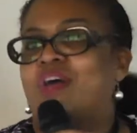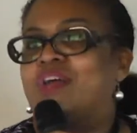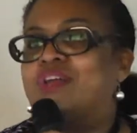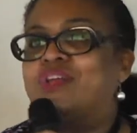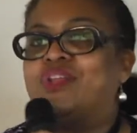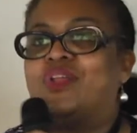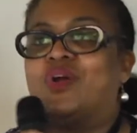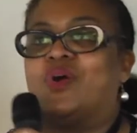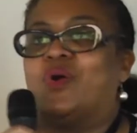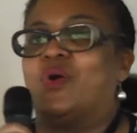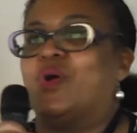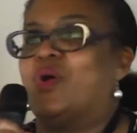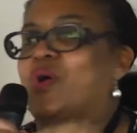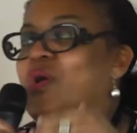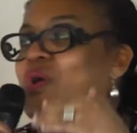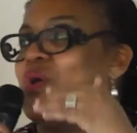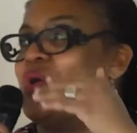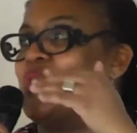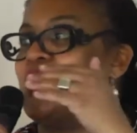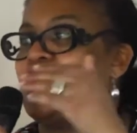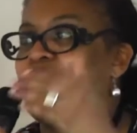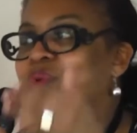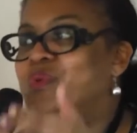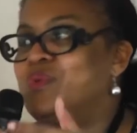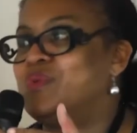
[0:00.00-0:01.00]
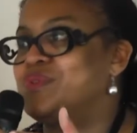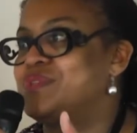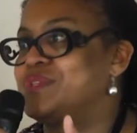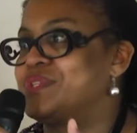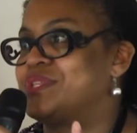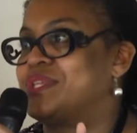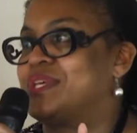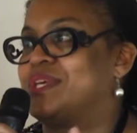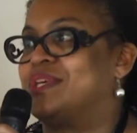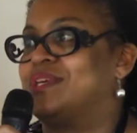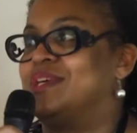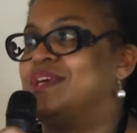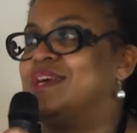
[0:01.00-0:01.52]
You know, who's
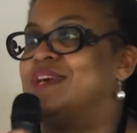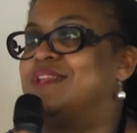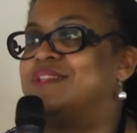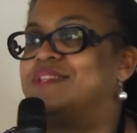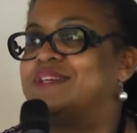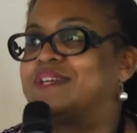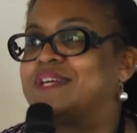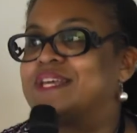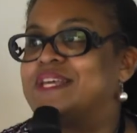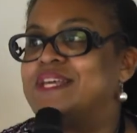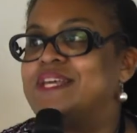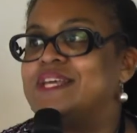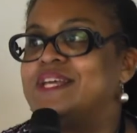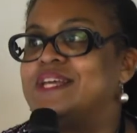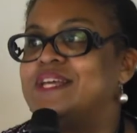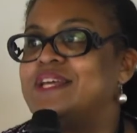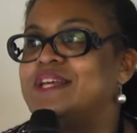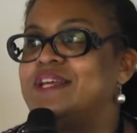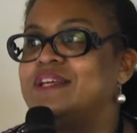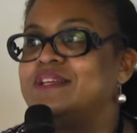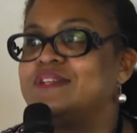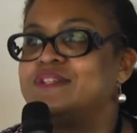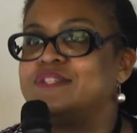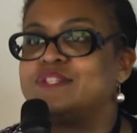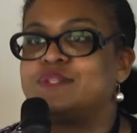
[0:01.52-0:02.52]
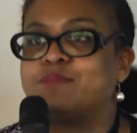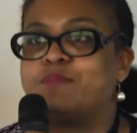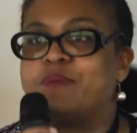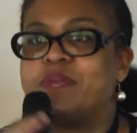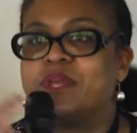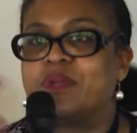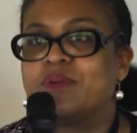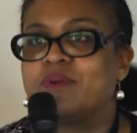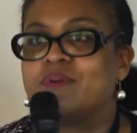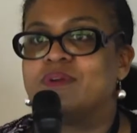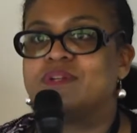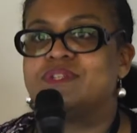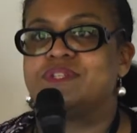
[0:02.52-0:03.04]
the key
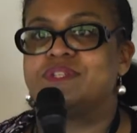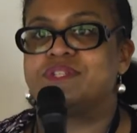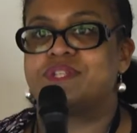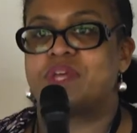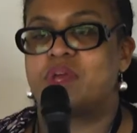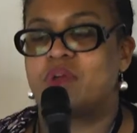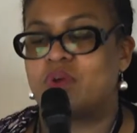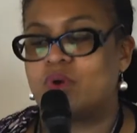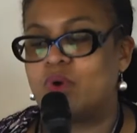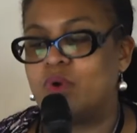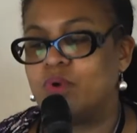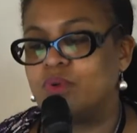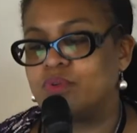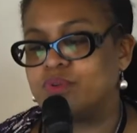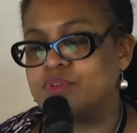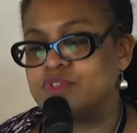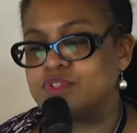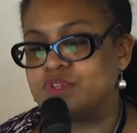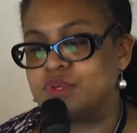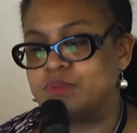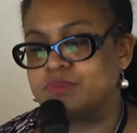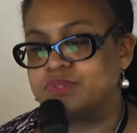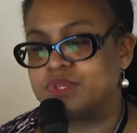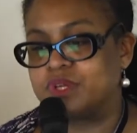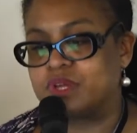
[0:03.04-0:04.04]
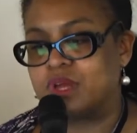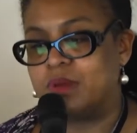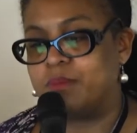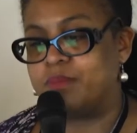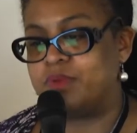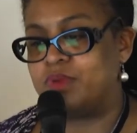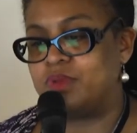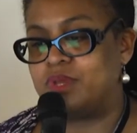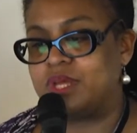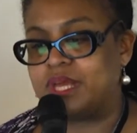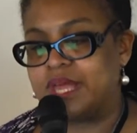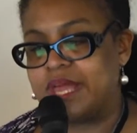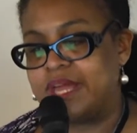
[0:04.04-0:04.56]
speaker and stakeholder in terms of
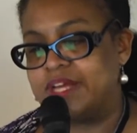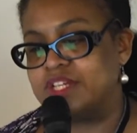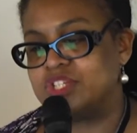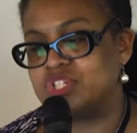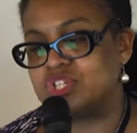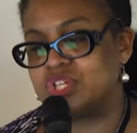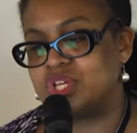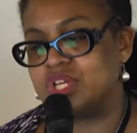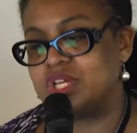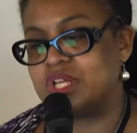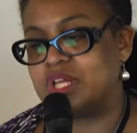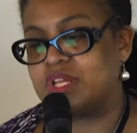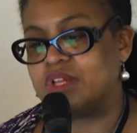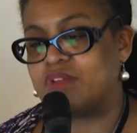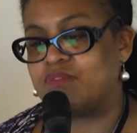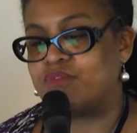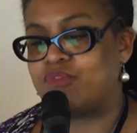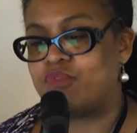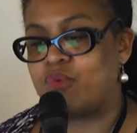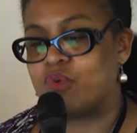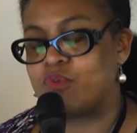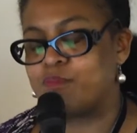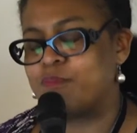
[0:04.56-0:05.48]
communication and